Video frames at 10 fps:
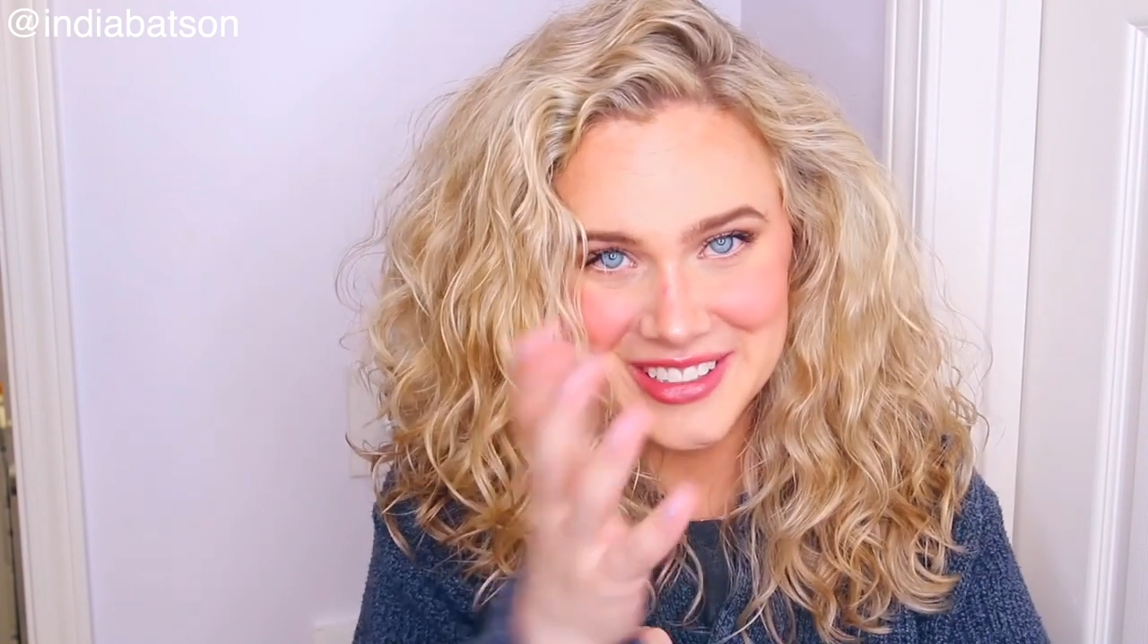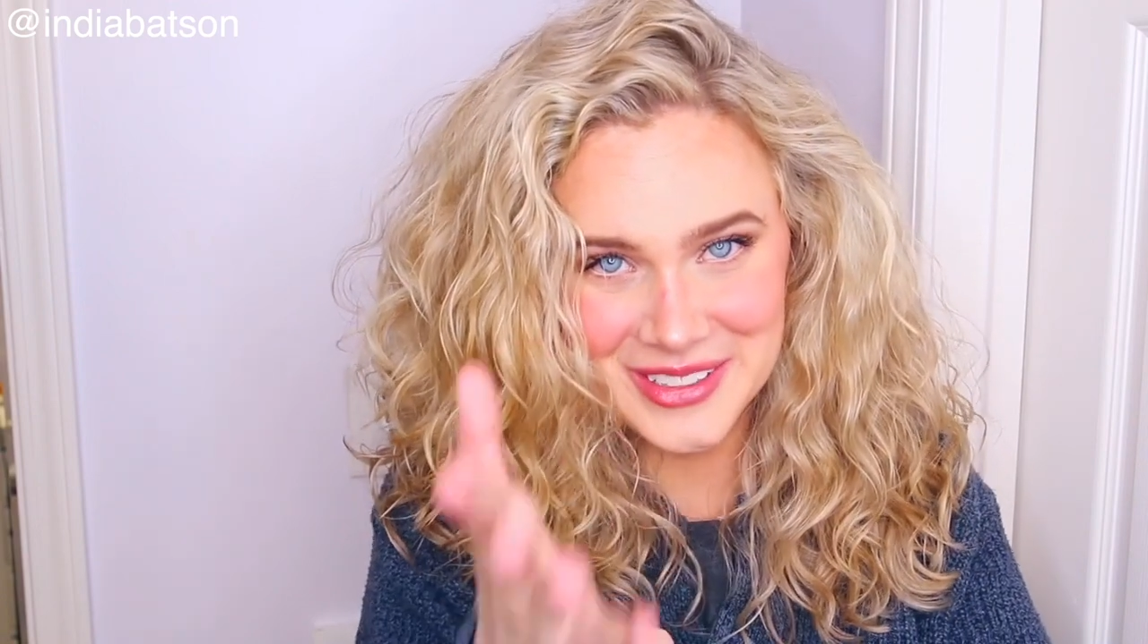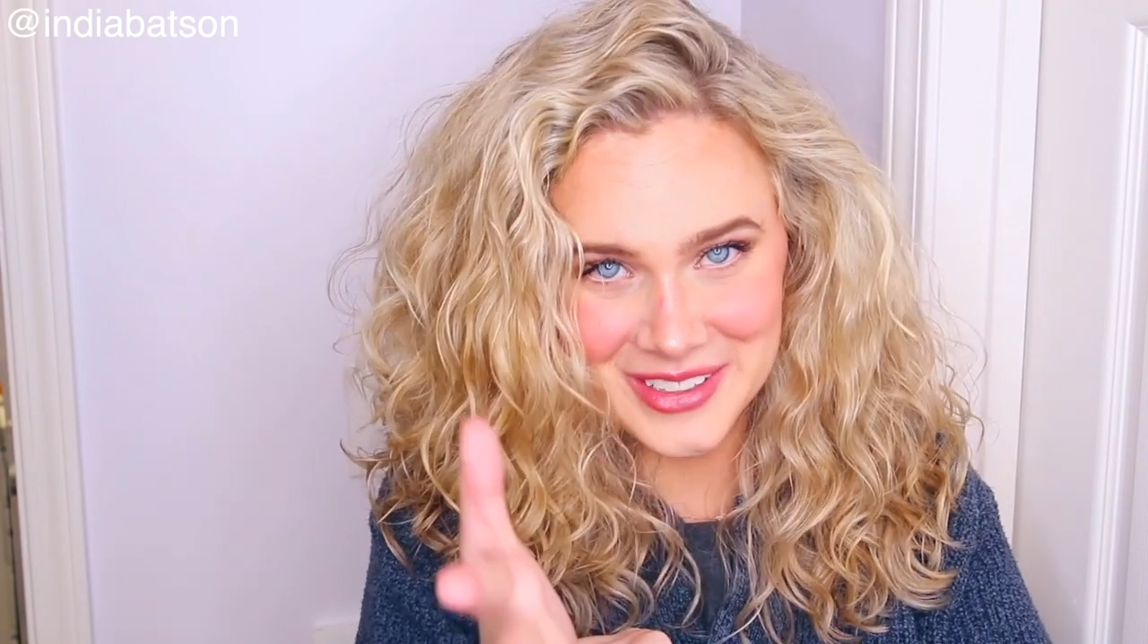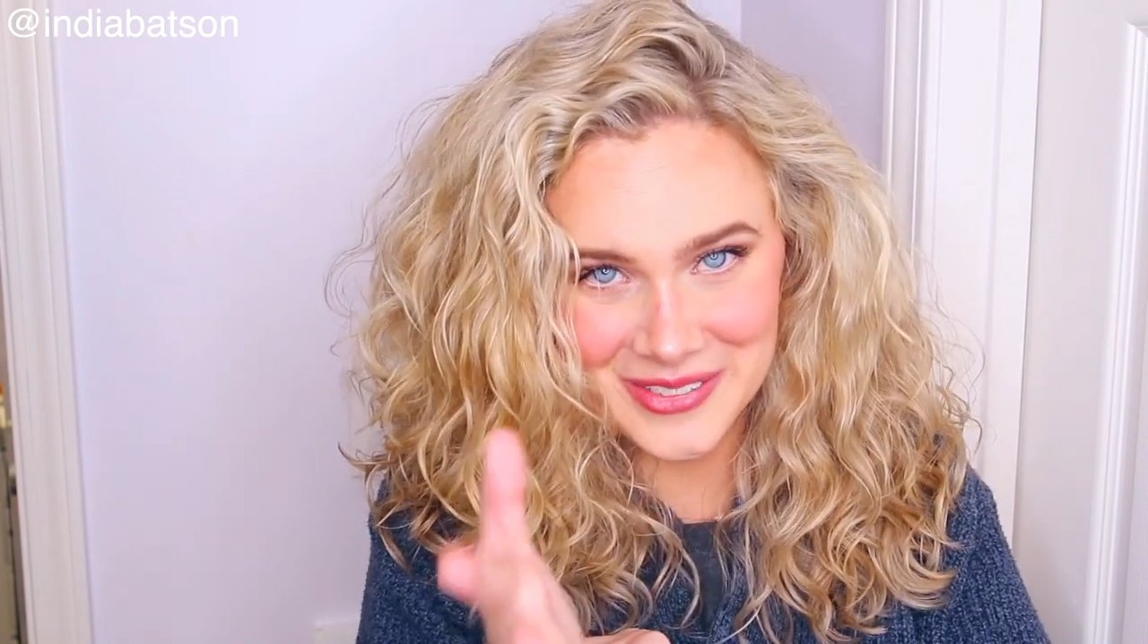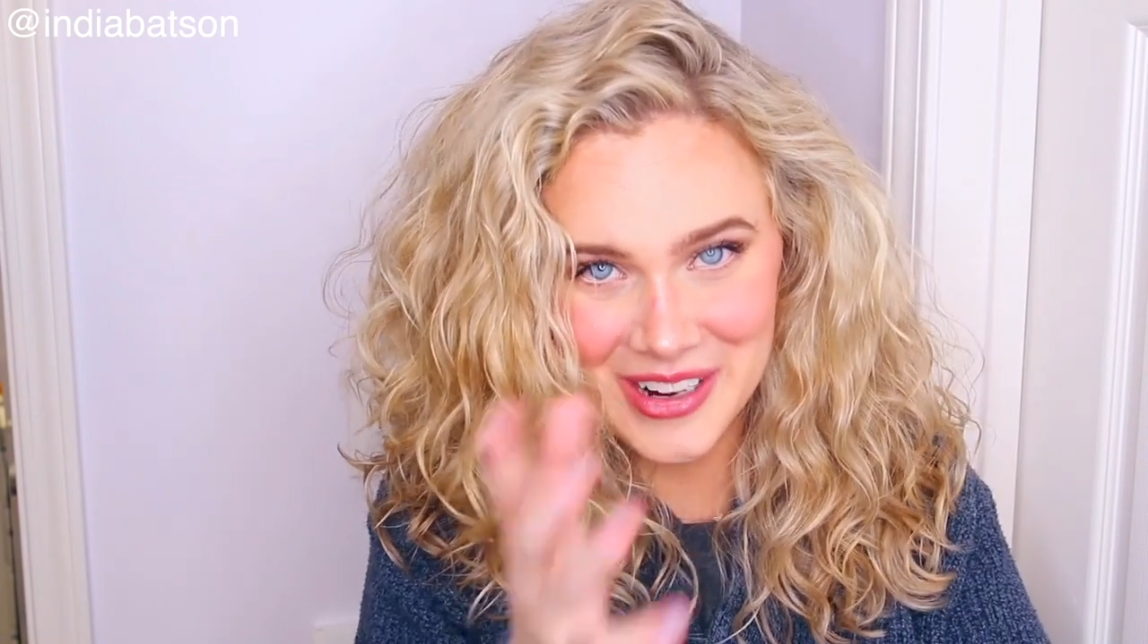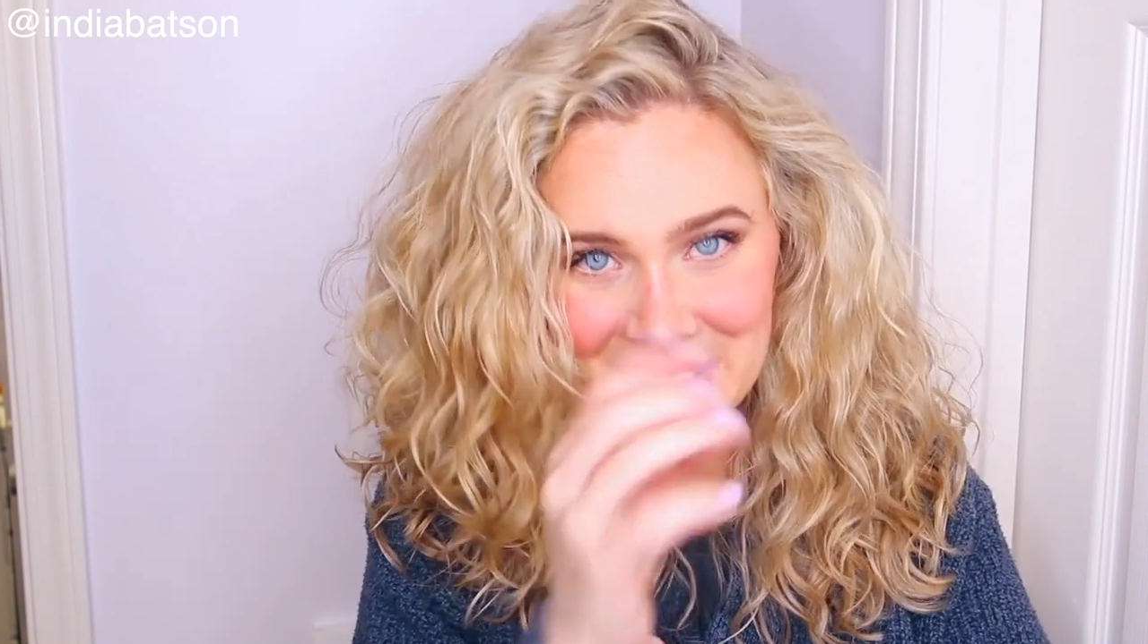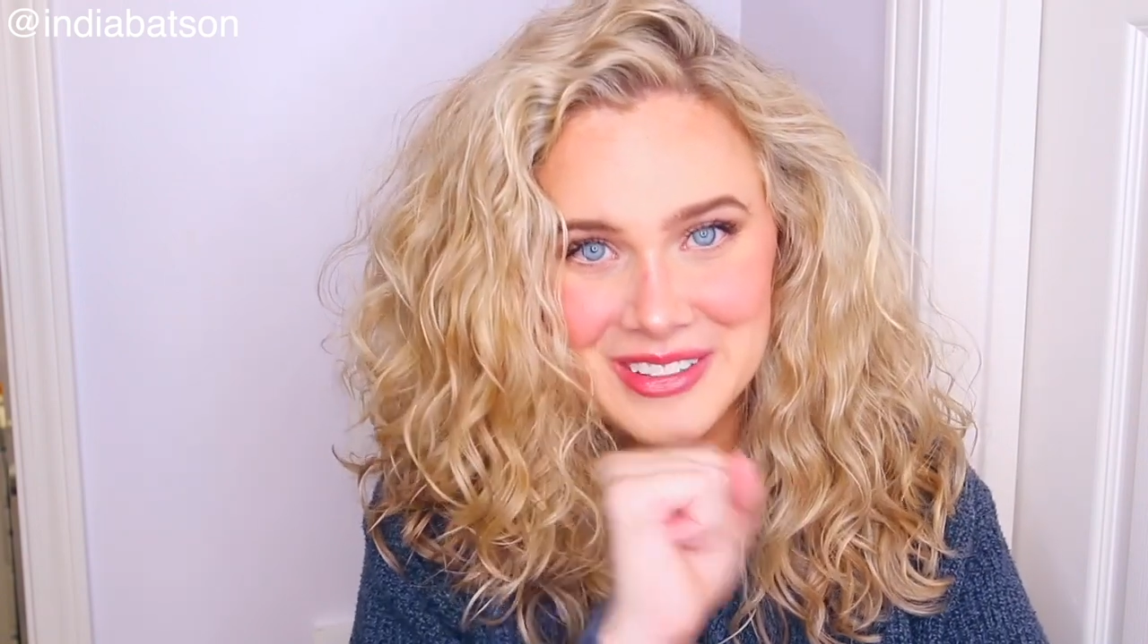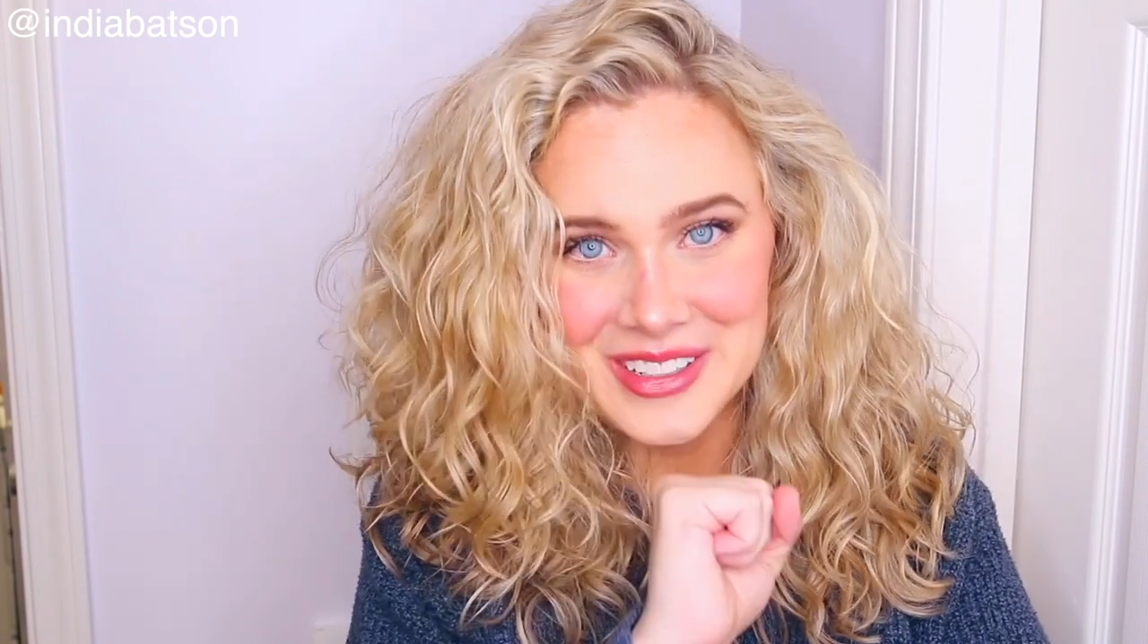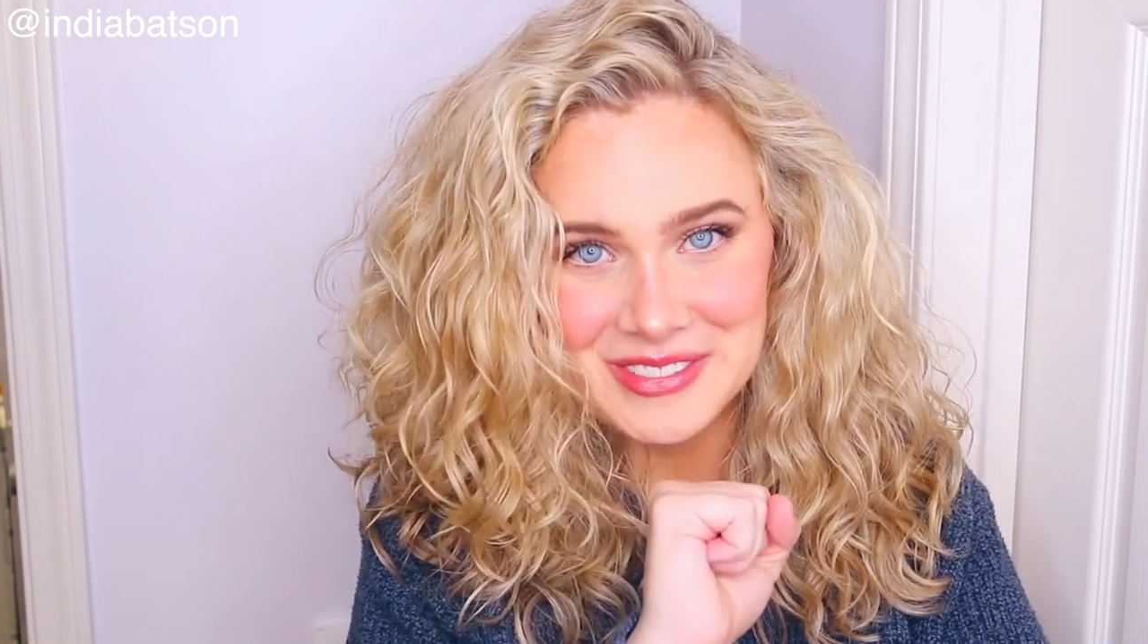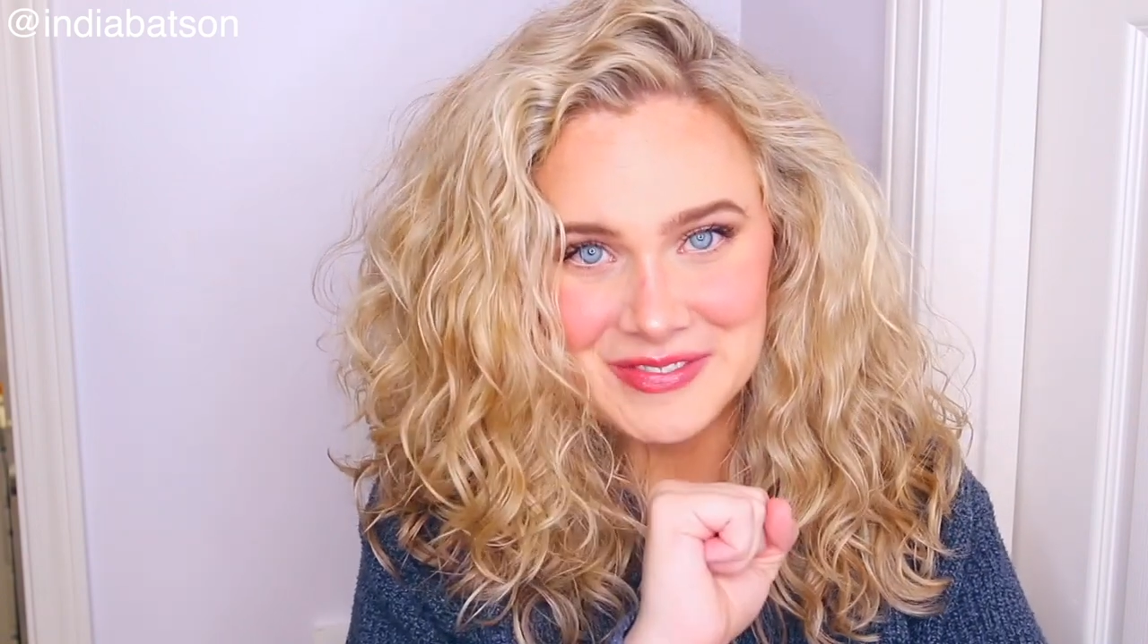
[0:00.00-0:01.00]
You're
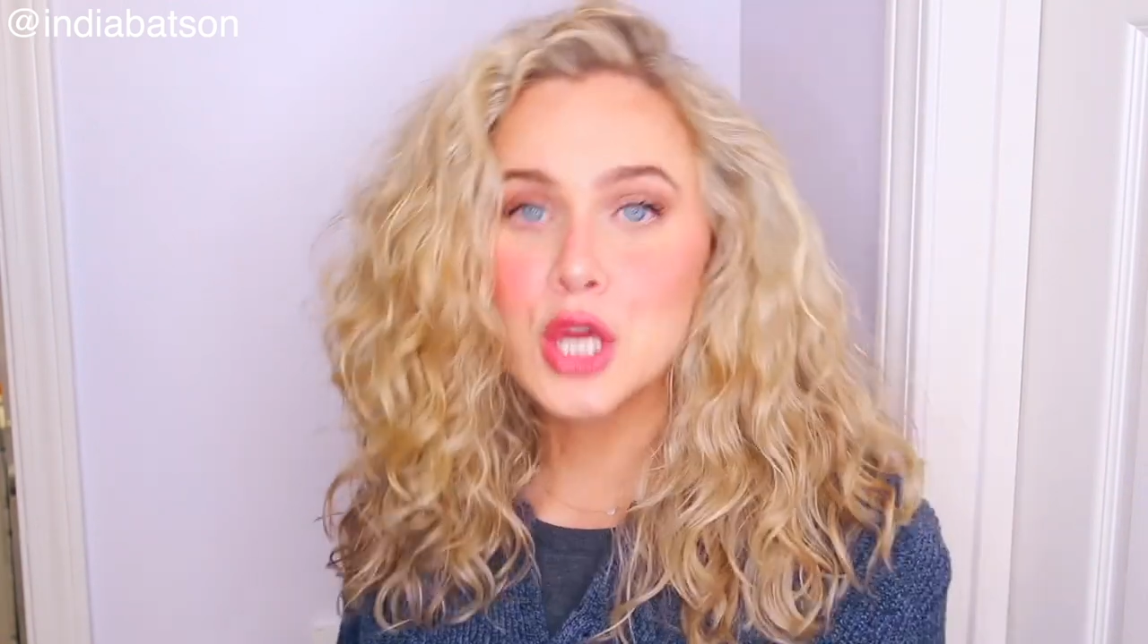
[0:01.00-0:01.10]
welcome.